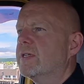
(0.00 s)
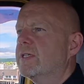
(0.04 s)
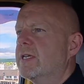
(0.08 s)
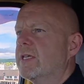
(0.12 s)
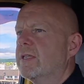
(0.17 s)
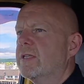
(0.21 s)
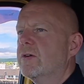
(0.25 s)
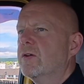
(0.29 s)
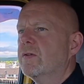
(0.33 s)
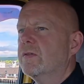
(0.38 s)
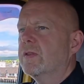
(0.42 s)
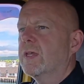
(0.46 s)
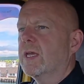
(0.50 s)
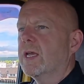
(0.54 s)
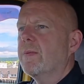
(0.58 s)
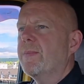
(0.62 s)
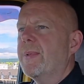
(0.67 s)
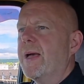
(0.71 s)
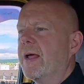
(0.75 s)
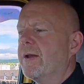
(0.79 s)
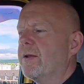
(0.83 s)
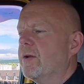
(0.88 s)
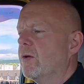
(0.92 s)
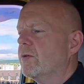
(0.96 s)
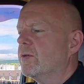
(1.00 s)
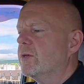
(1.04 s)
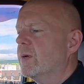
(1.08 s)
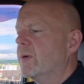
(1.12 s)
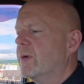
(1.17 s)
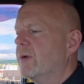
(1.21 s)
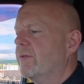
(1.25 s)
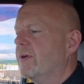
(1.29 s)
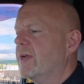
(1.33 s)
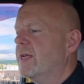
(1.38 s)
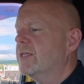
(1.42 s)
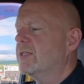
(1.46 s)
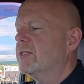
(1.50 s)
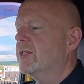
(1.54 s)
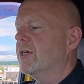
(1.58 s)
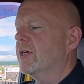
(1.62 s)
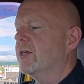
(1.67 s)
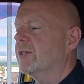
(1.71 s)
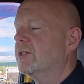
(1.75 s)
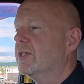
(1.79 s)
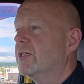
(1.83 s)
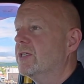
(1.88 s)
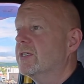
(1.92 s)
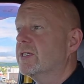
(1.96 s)
to say the good thing about not doing
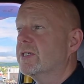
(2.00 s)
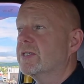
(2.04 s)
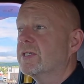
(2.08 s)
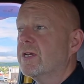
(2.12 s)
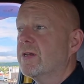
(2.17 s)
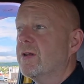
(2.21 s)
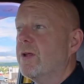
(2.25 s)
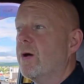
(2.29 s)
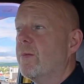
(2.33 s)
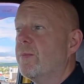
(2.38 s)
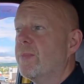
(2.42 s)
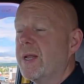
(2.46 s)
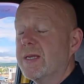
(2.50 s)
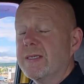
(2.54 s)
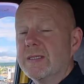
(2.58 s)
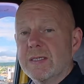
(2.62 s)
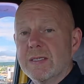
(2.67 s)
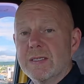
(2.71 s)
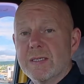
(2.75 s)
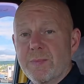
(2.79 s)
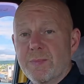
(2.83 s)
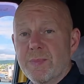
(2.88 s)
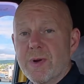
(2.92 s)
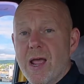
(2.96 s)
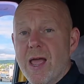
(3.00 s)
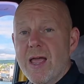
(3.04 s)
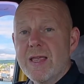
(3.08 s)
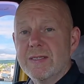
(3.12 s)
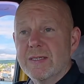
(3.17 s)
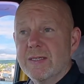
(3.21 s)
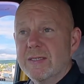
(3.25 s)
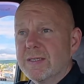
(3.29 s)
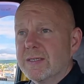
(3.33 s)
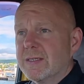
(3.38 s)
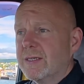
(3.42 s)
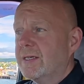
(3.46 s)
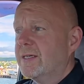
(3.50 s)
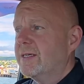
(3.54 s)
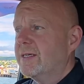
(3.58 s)
research is there's a lot of pleasant surprises.